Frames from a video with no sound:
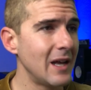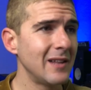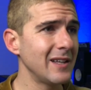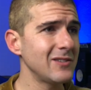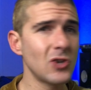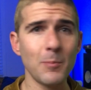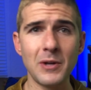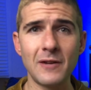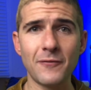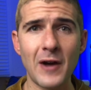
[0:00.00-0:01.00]
Let's jump
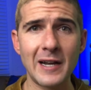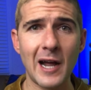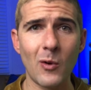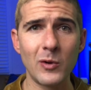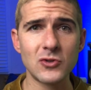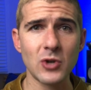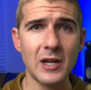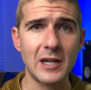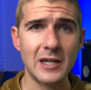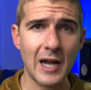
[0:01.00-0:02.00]
in to find out what's
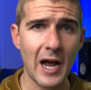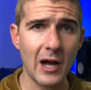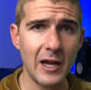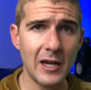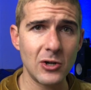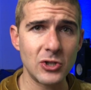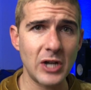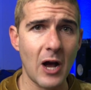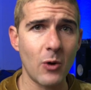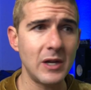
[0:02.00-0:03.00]
trending here,
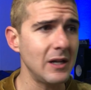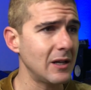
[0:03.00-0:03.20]
shall we?